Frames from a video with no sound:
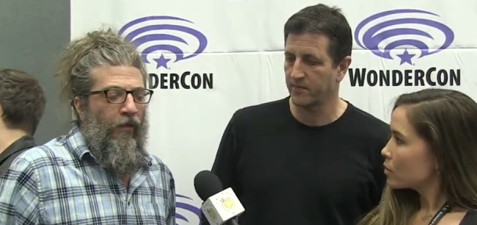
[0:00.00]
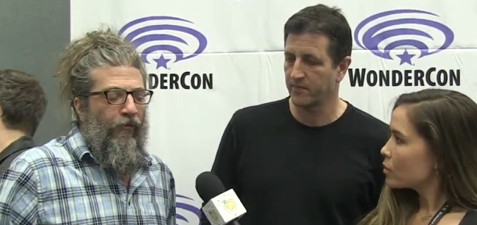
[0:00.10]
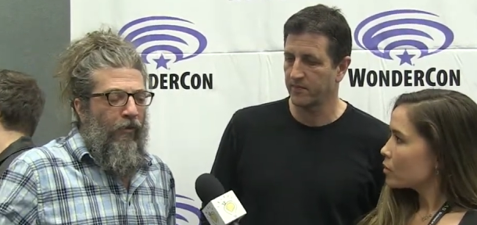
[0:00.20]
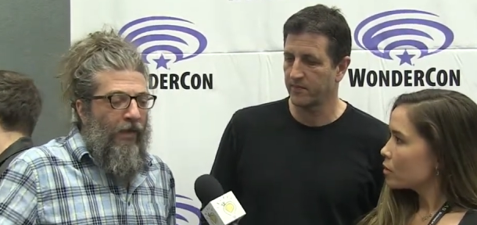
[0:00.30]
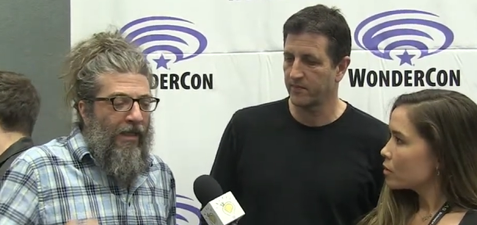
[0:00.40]

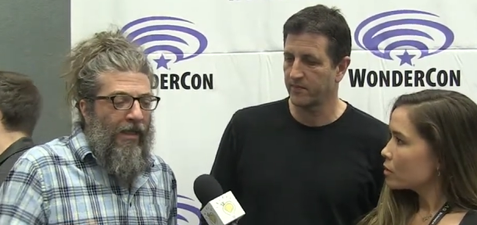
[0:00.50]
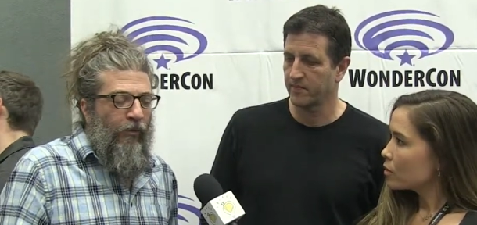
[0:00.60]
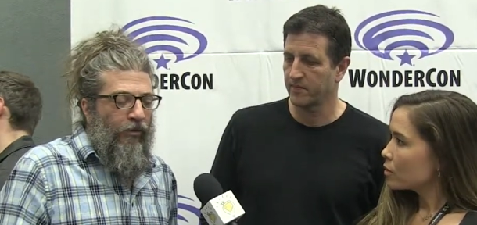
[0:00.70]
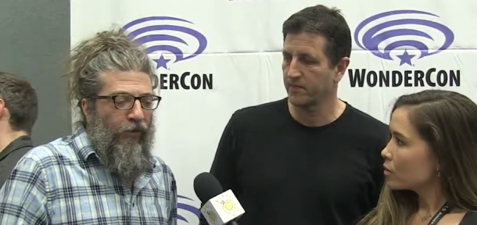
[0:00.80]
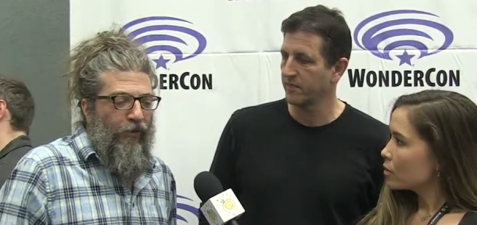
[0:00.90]
Speaker 1: for me, that
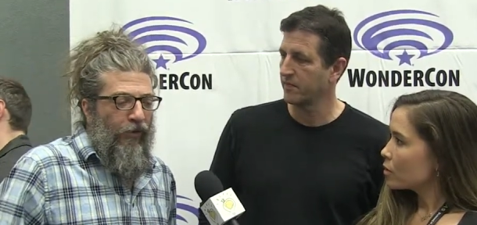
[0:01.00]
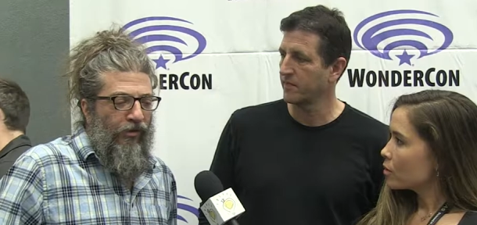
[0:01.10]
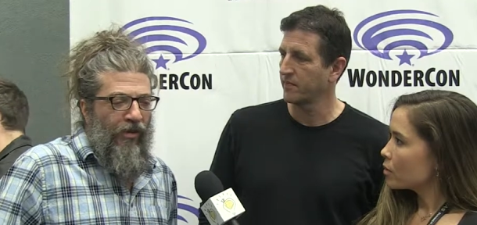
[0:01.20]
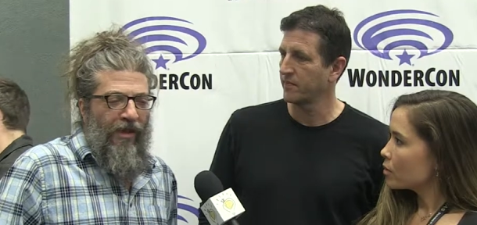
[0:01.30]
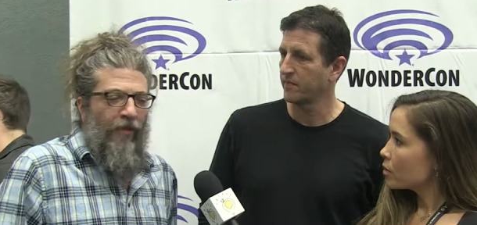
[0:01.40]
was the first
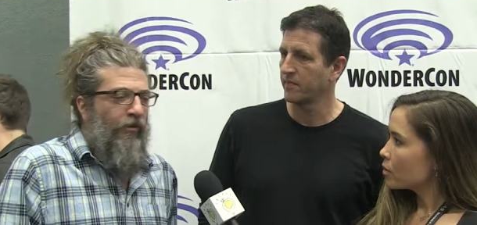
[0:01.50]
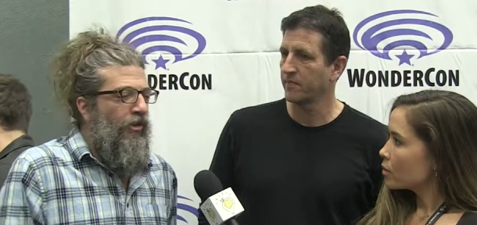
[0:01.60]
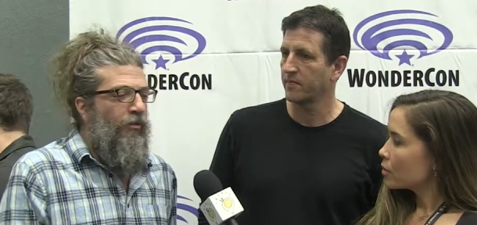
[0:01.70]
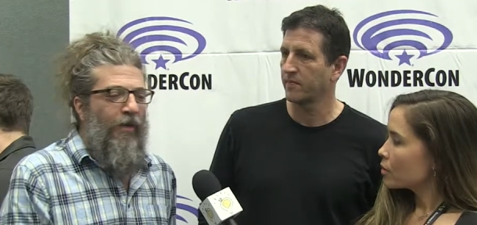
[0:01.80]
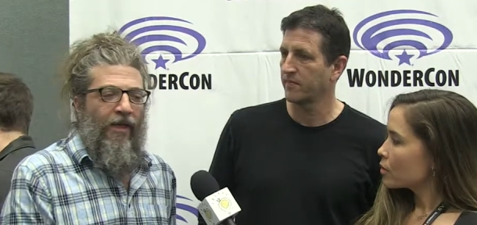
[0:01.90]
thing, and it was
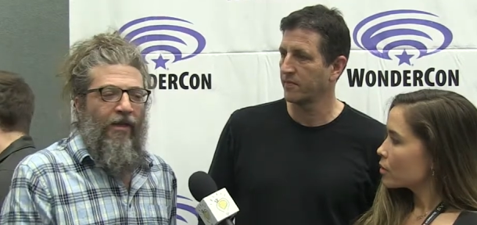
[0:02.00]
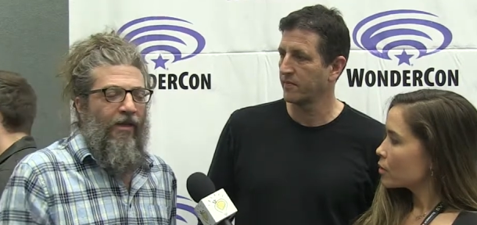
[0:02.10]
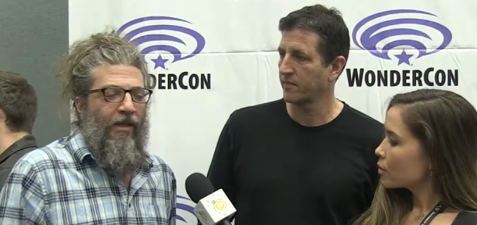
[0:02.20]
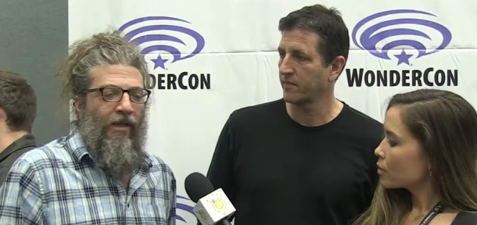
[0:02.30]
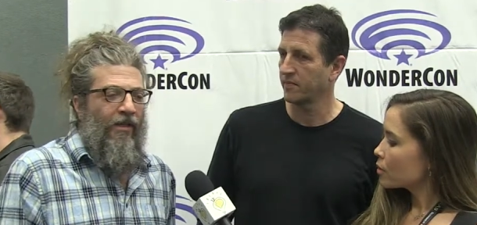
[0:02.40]
just being a
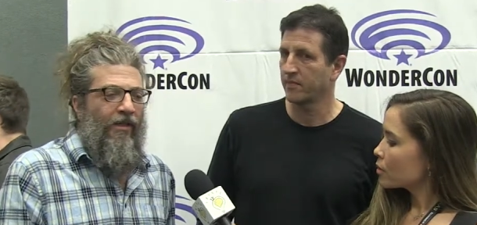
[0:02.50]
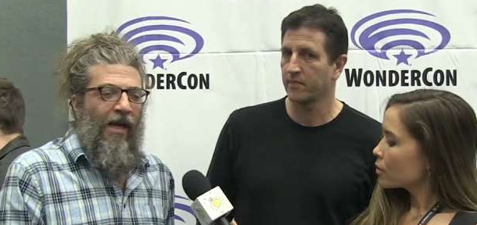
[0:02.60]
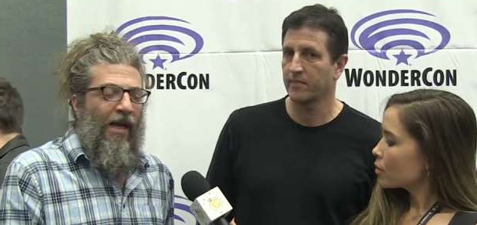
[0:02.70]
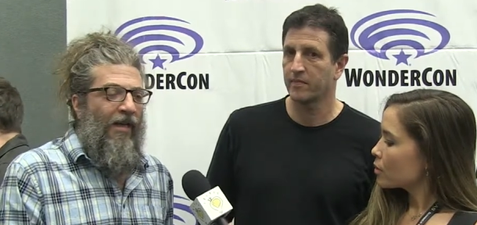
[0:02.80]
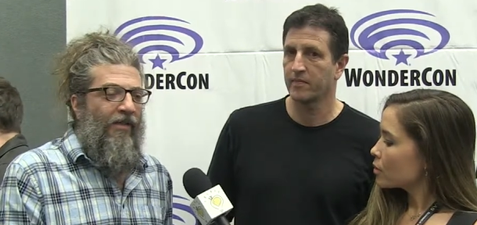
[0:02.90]
kid
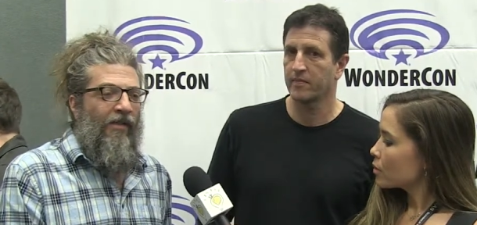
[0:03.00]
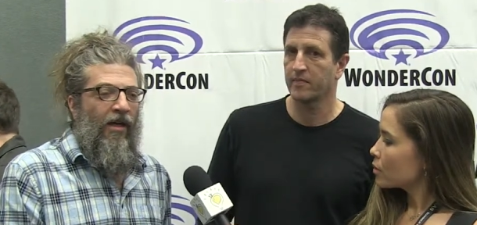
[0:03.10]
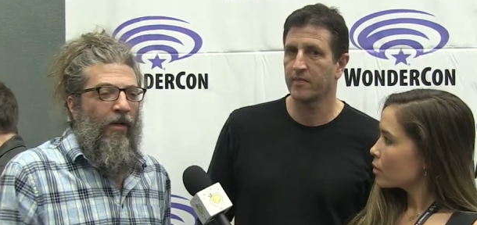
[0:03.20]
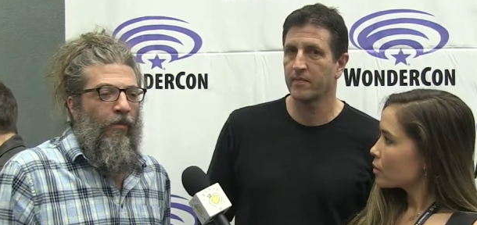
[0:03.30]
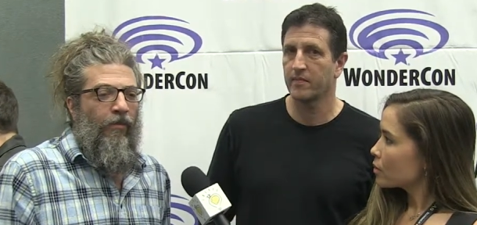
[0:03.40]
and
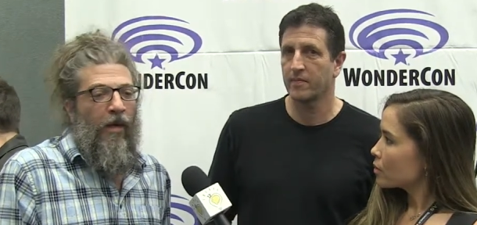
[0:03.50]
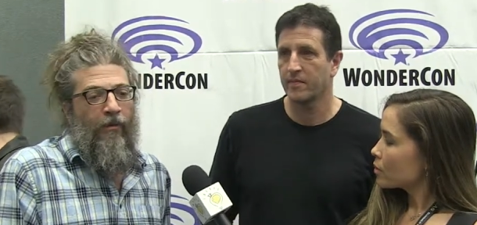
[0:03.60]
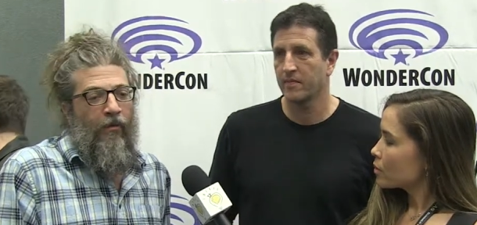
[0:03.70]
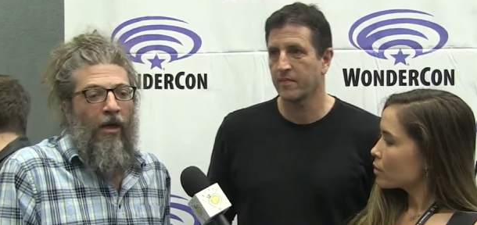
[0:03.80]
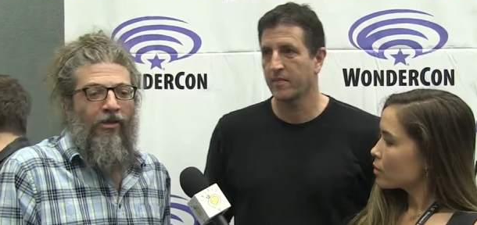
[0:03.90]
um,
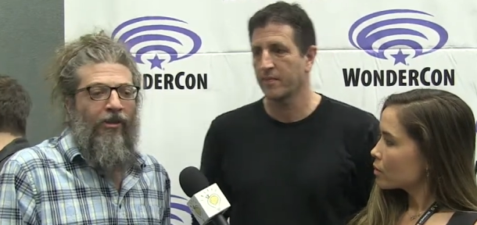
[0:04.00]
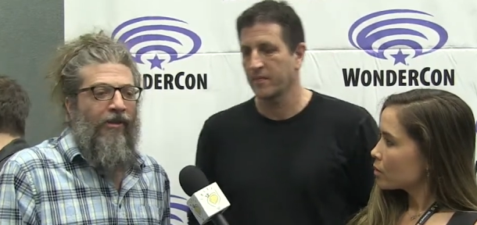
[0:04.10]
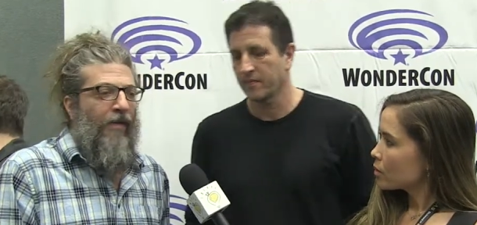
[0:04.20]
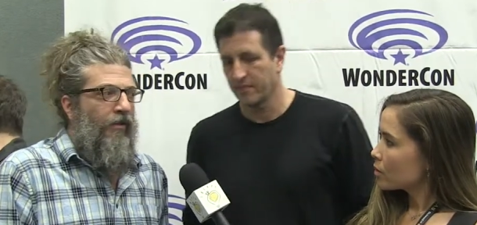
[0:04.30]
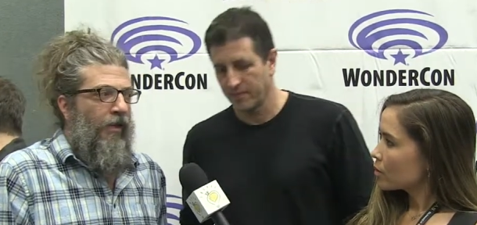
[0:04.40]
probably watching
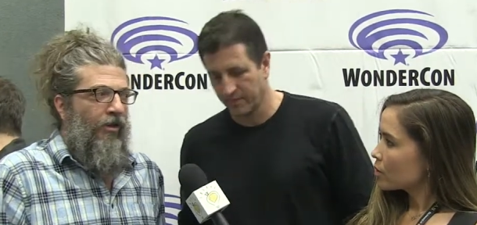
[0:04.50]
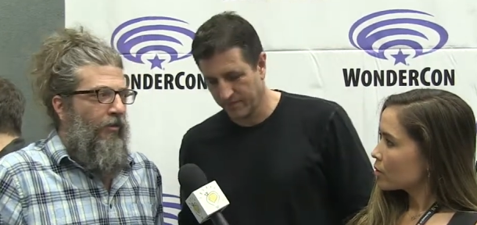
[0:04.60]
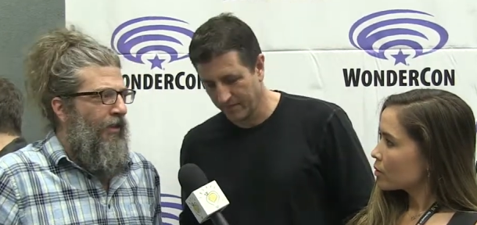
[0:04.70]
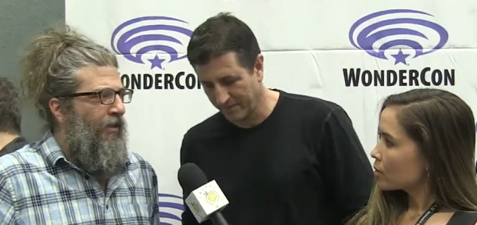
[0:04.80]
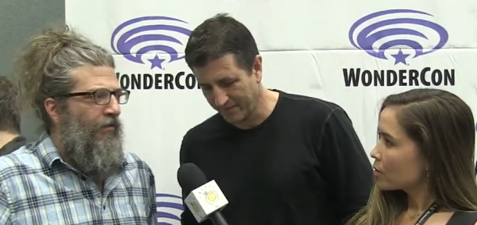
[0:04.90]
David
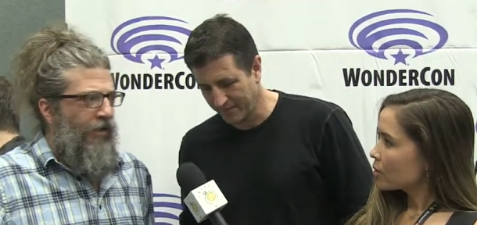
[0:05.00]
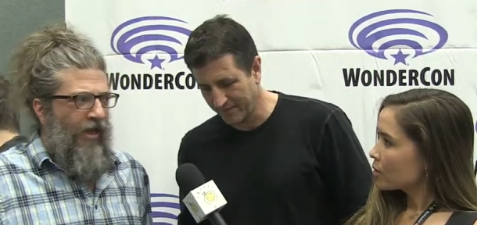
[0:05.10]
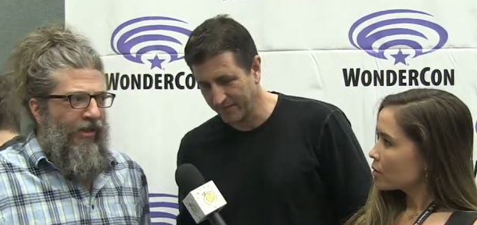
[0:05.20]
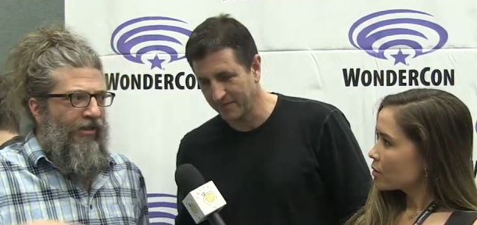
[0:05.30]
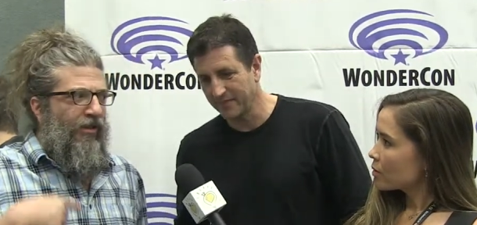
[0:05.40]
Letterman and
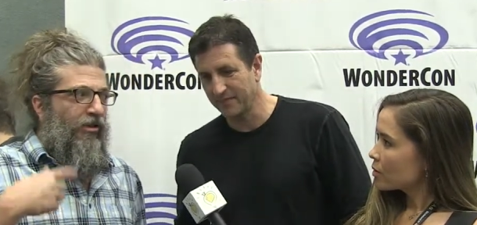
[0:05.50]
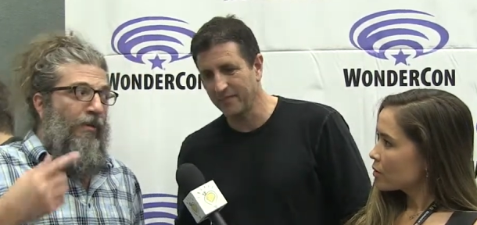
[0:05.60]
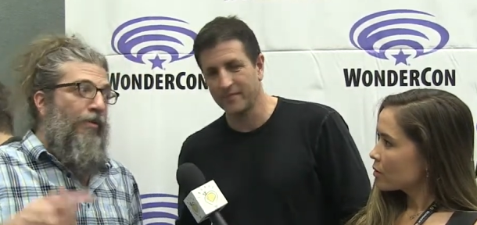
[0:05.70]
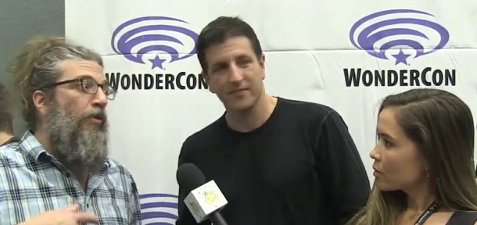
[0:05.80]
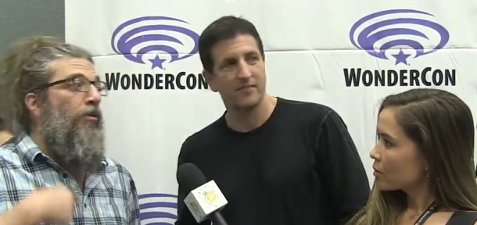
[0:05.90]
realizing there's
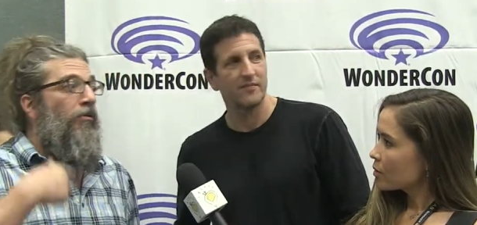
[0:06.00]
people who